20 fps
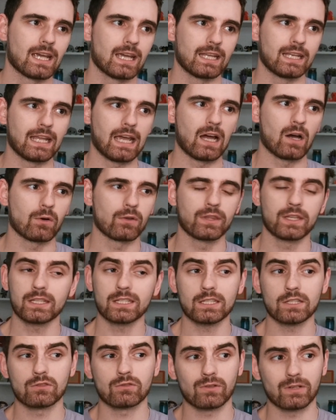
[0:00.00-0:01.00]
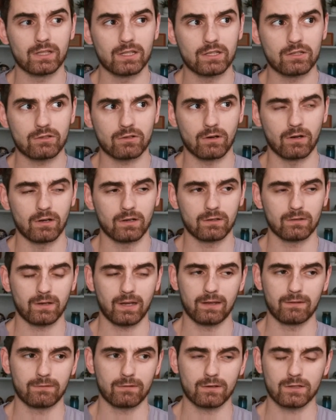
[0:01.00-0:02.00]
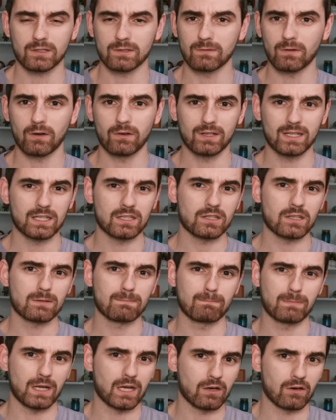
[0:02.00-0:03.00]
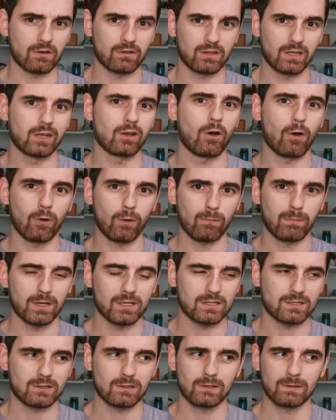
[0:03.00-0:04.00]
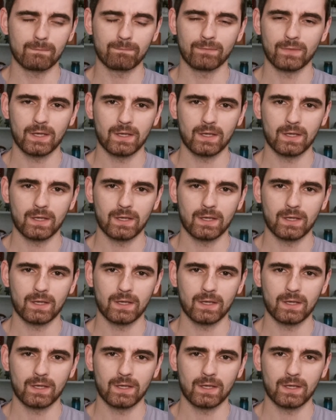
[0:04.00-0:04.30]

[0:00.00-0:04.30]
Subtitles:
Now, this is really strong. Okay, first of all, he's just bigger than Hulkbuster,